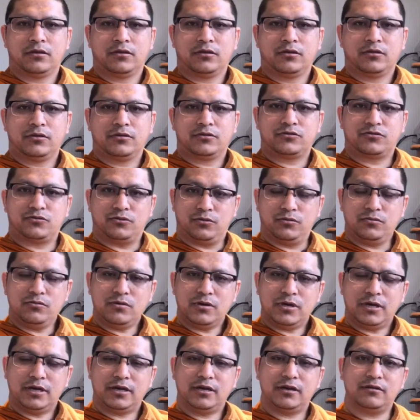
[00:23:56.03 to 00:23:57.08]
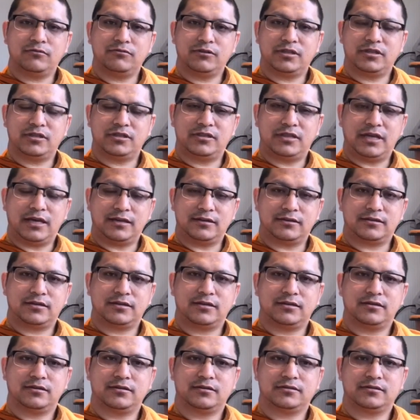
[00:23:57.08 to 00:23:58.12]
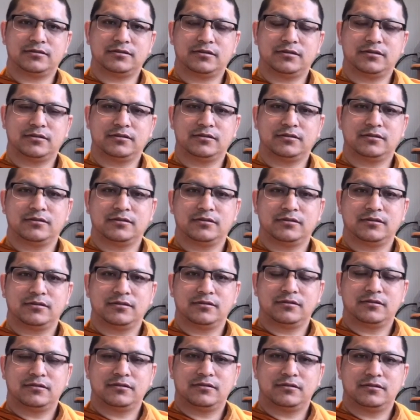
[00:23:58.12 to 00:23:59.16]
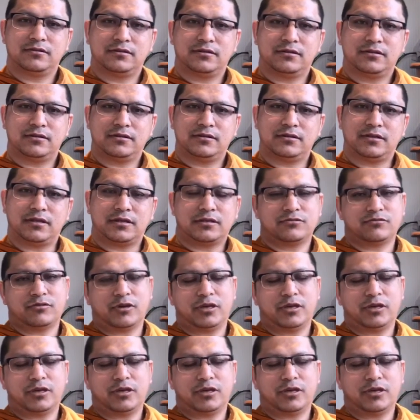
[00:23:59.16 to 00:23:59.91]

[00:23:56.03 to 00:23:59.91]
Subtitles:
So with that, that's why